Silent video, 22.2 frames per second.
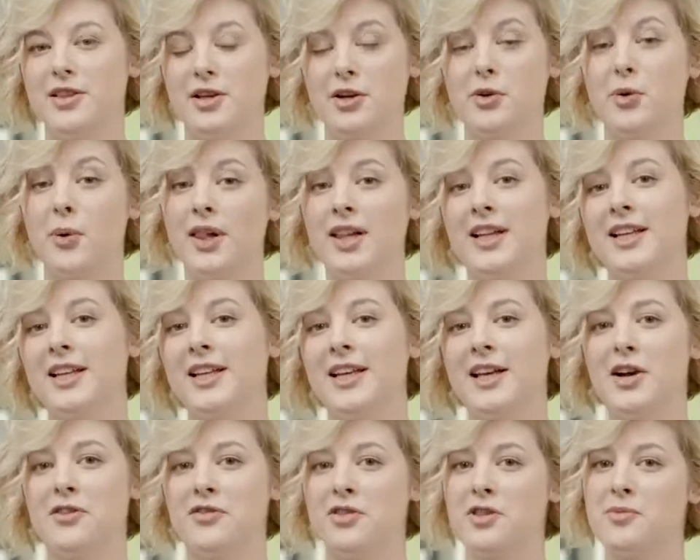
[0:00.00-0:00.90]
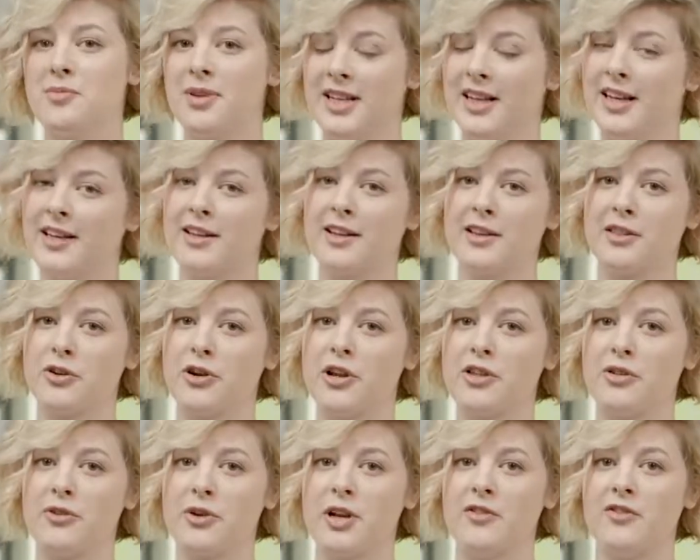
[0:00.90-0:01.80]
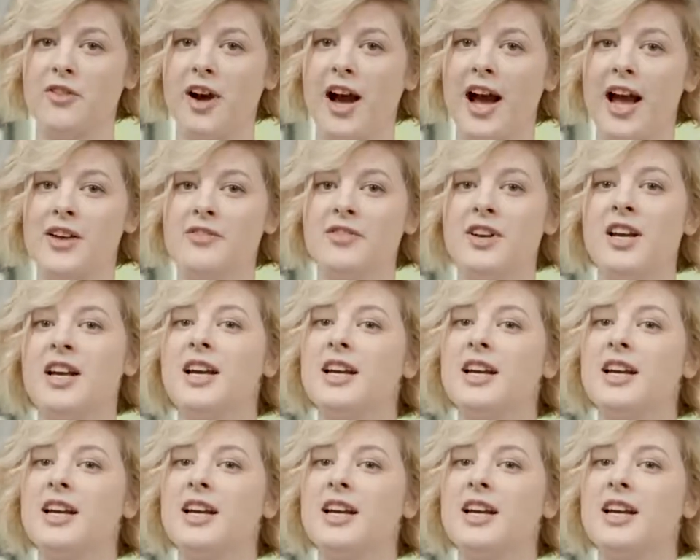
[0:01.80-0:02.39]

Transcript: The quality of the Bernina 335